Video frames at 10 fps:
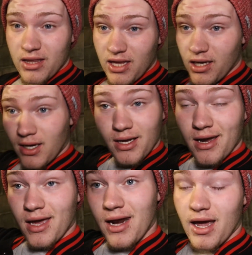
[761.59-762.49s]
thank God
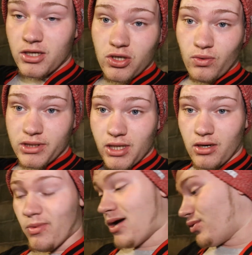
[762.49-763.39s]
I had extra ones
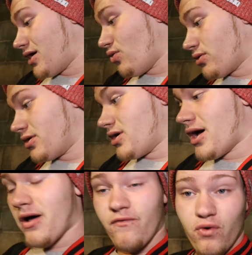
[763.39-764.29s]
laying around when I
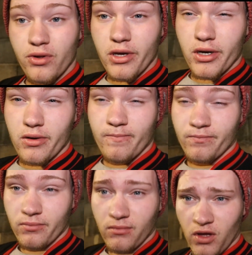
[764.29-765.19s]
ordered for the
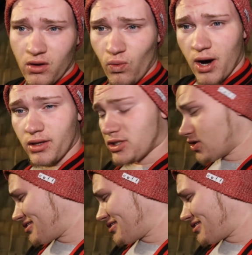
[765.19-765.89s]
wireless